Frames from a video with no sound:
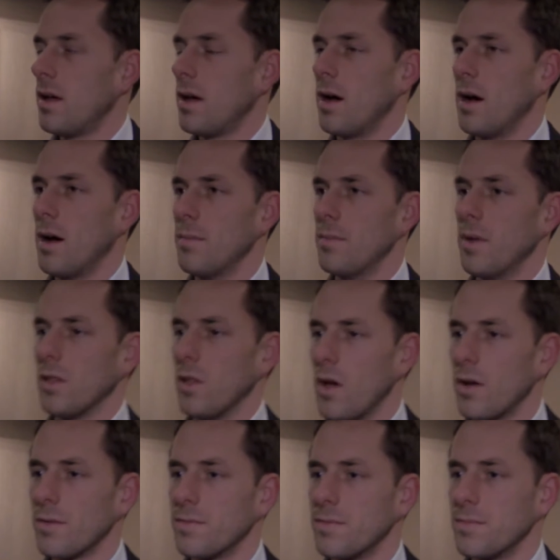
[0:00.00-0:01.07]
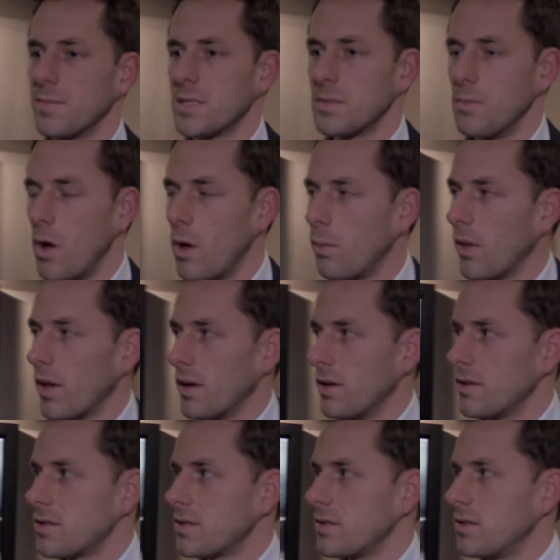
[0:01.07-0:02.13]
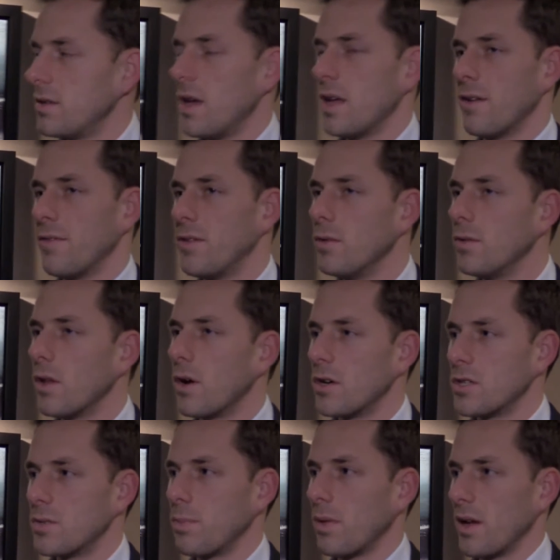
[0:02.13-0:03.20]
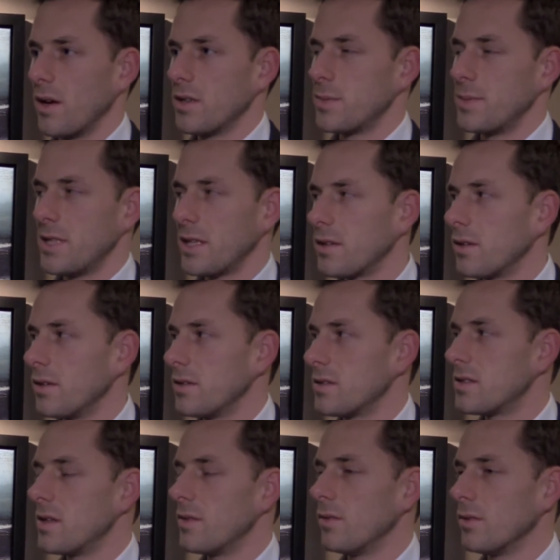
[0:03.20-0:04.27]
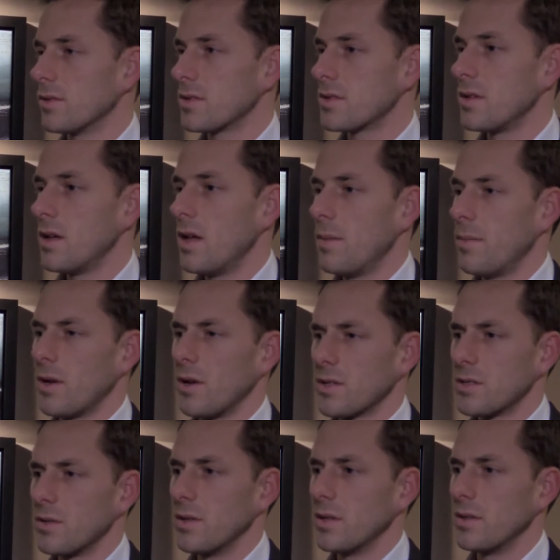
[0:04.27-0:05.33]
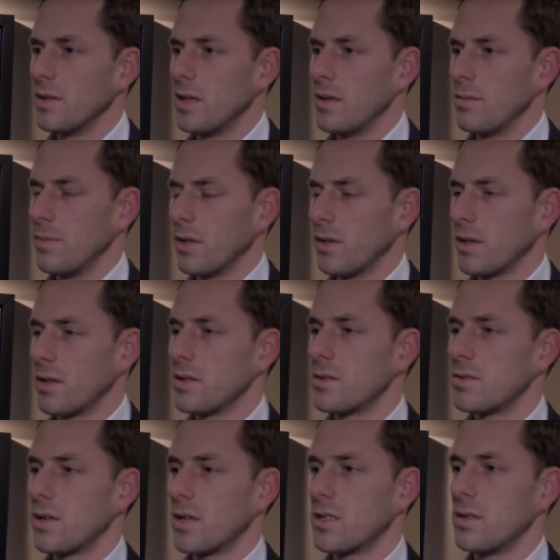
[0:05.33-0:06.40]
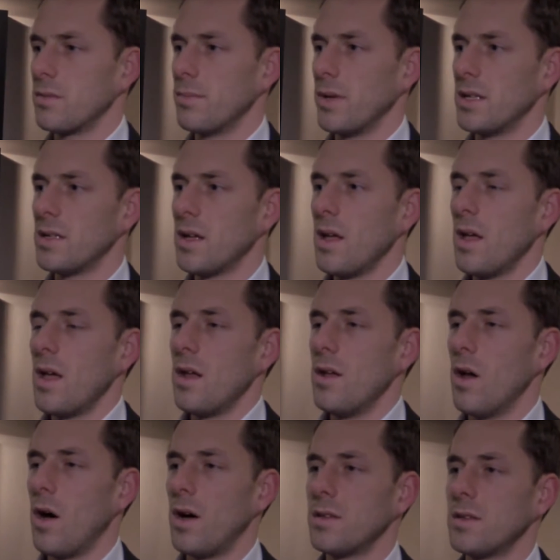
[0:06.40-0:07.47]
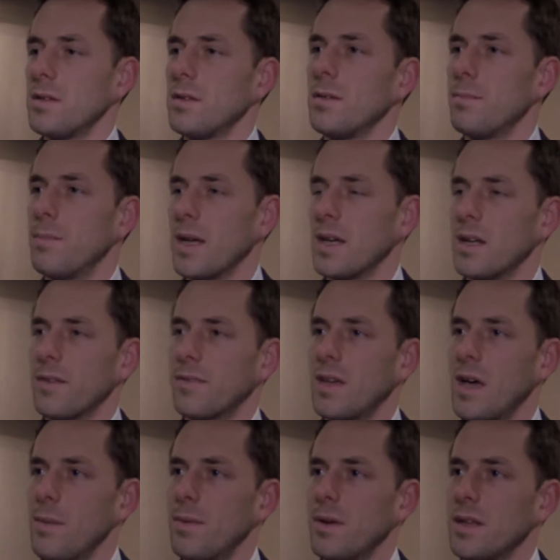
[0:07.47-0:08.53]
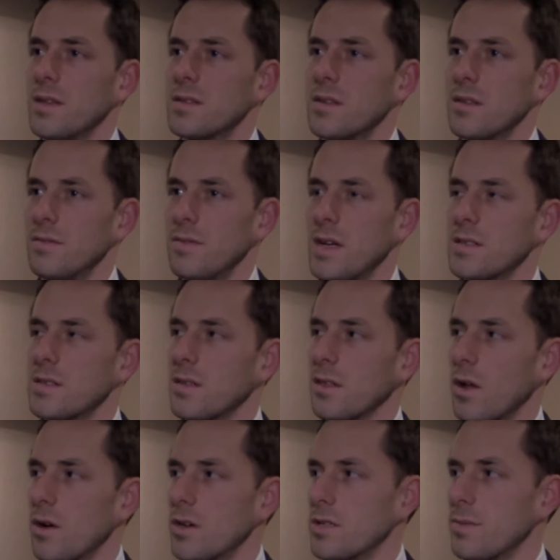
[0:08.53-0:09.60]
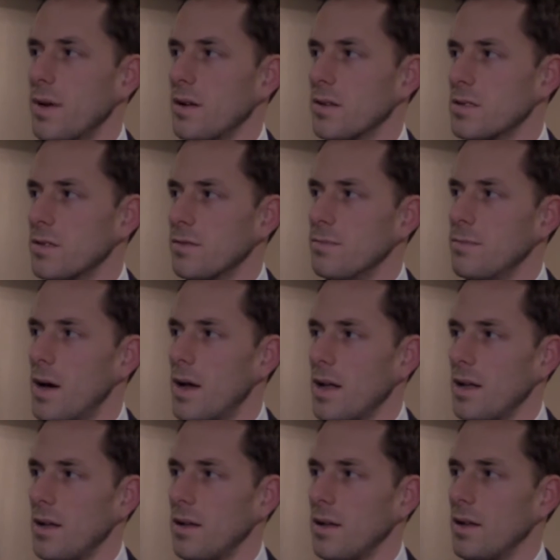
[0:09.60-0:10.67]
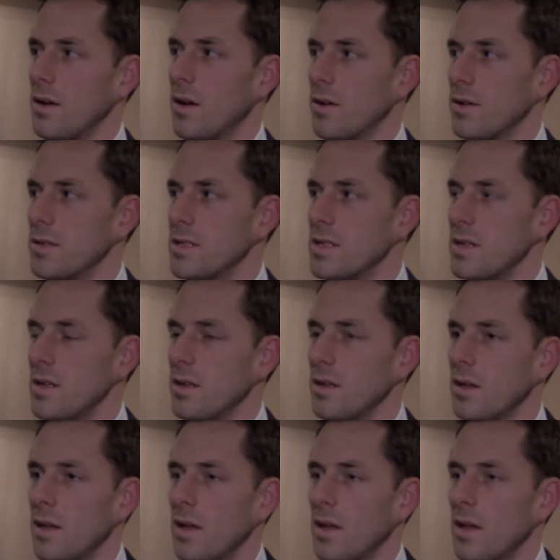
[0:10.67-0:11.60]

A lot of small players and a few larger players, particularly in civils, but also in building construction, but not big enough companies to invest large amounts of money in R&D.